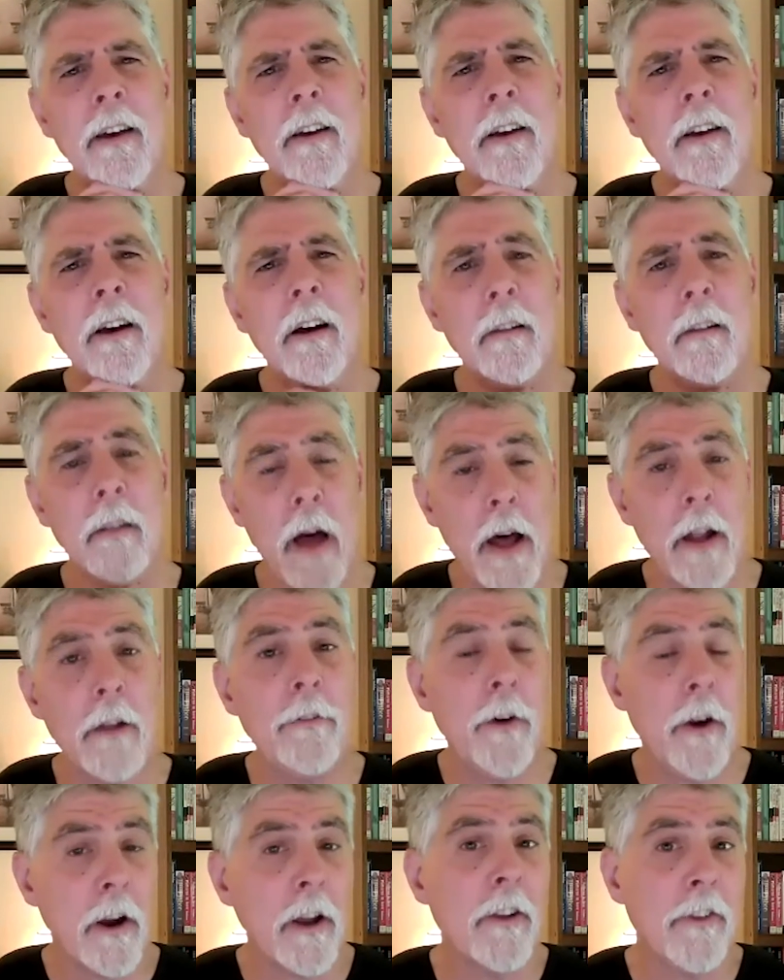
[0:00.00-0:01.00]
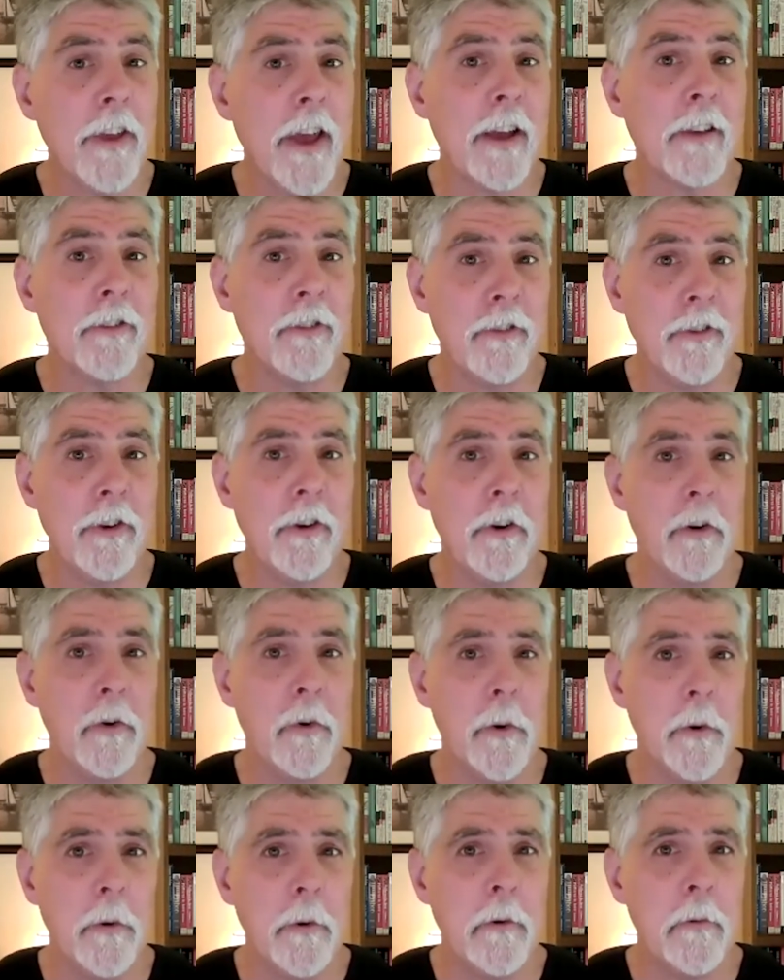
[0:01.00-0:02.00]
A lot of architects
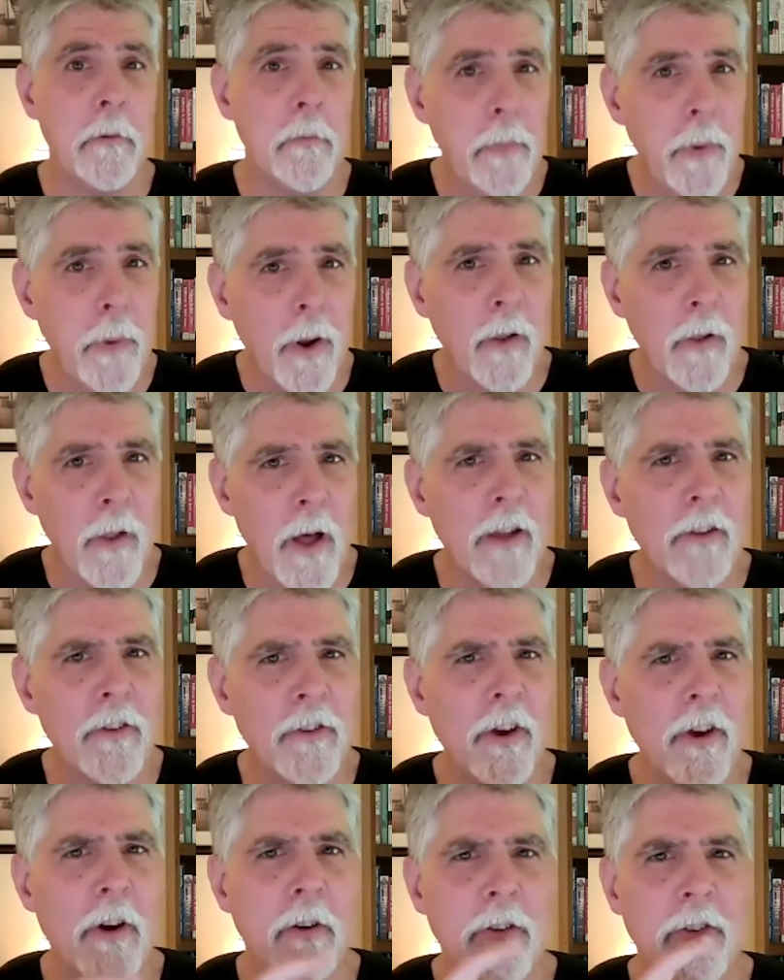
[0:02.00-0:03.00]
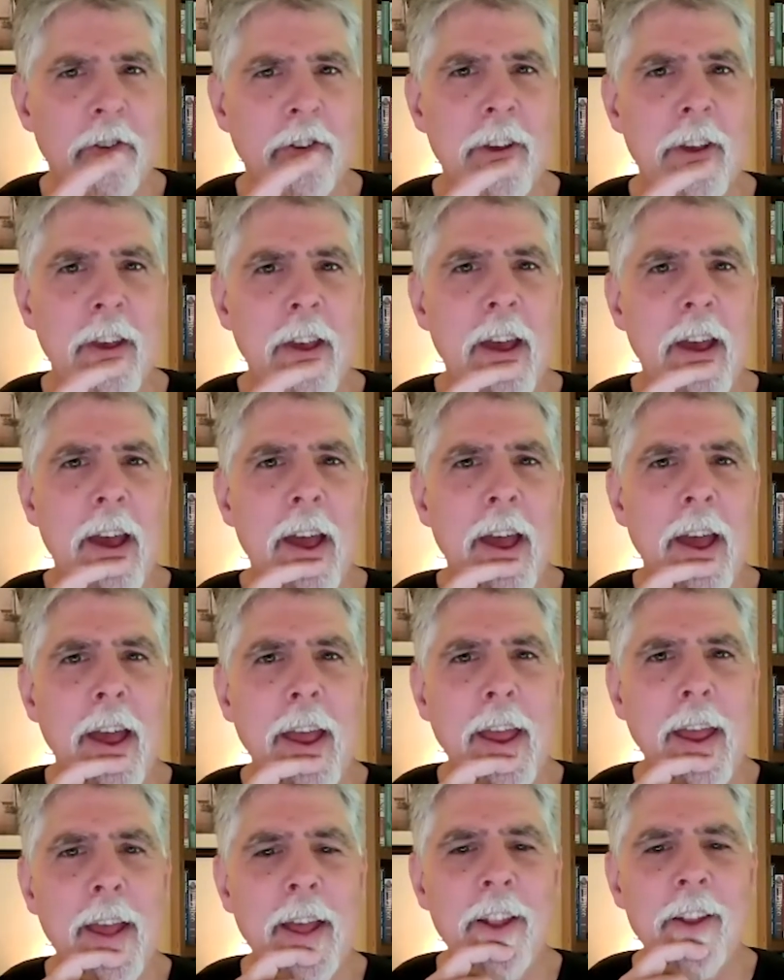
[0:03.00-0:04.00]
do, but a lot don't.
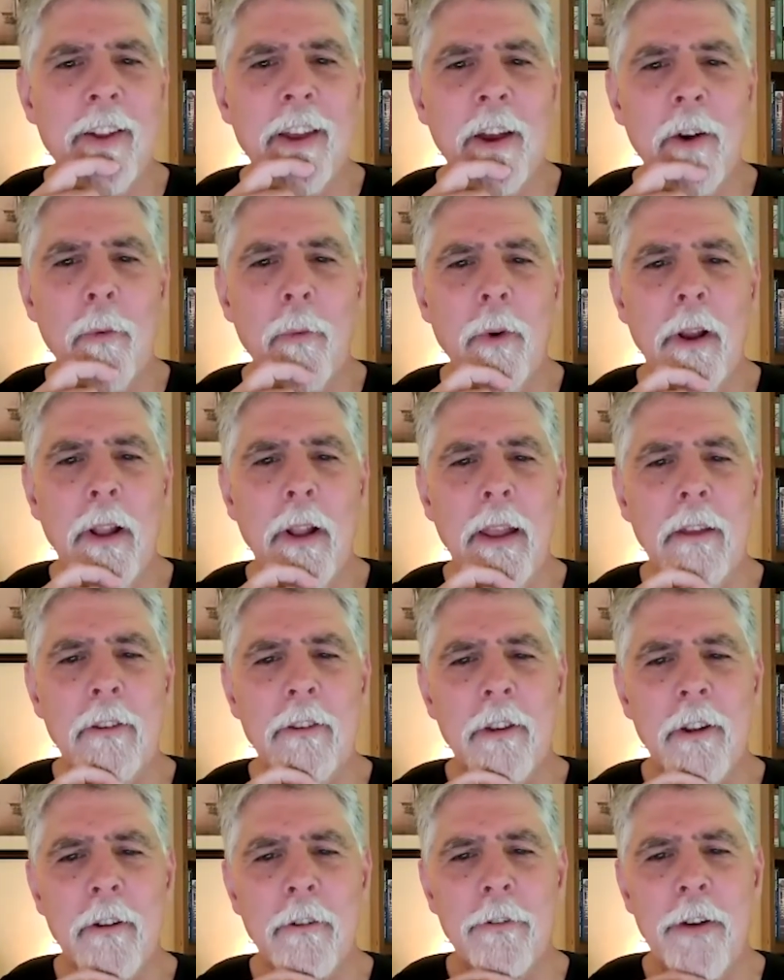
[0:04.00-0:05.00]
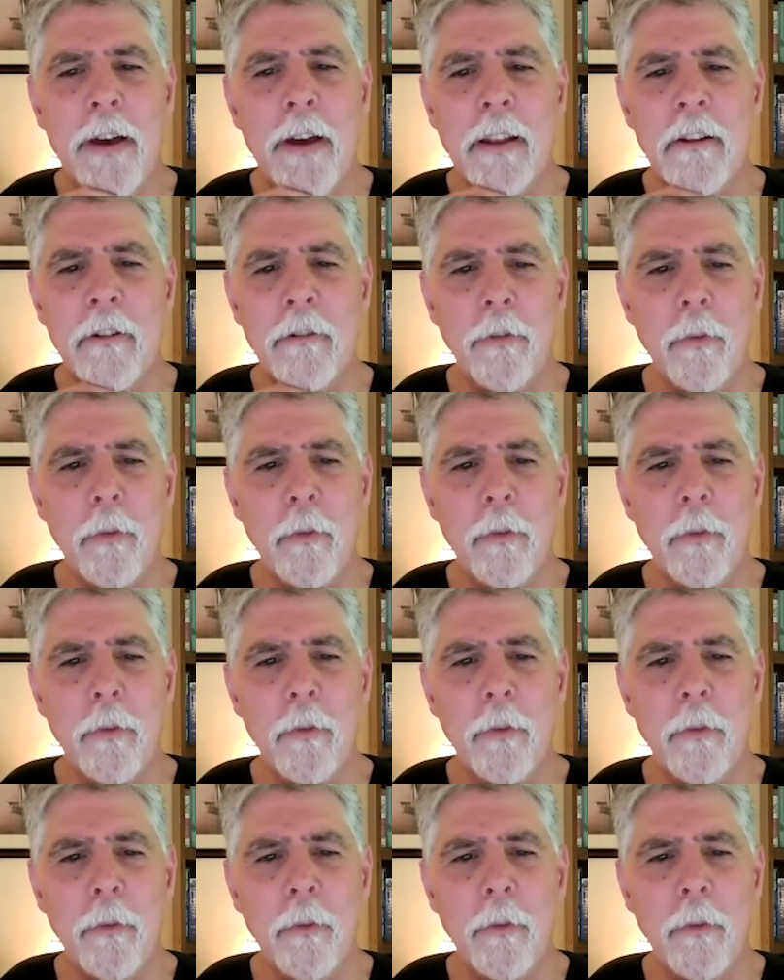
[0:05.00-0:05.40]
And it really is an effective